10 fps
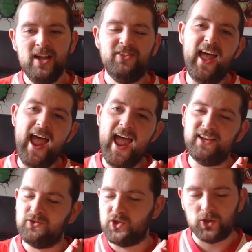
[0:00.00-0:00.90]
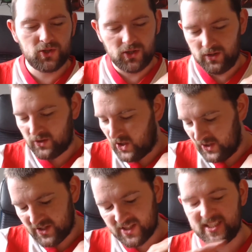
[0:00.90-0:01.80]
Their just
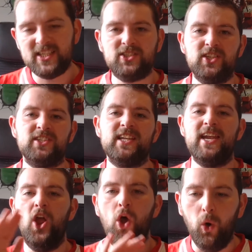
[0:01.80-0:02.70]
consistency